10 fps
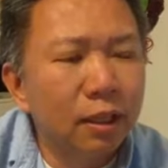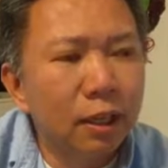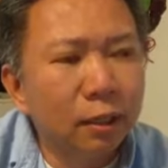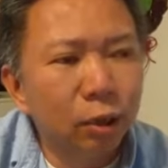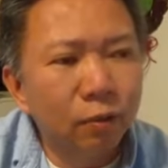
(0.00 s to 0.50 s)

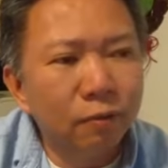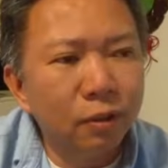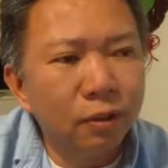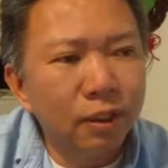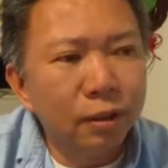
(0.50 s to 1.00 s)
I'll go
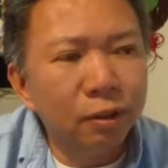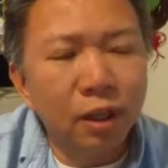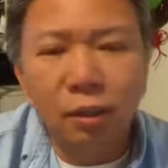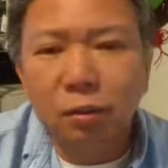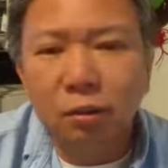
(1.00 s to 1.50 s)
over another
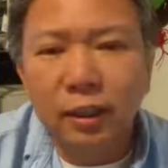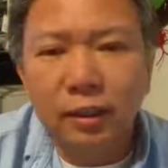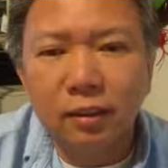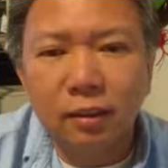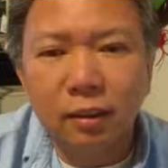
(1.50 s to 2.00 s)
article
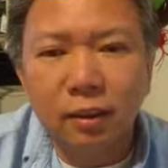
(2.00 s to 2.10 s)
and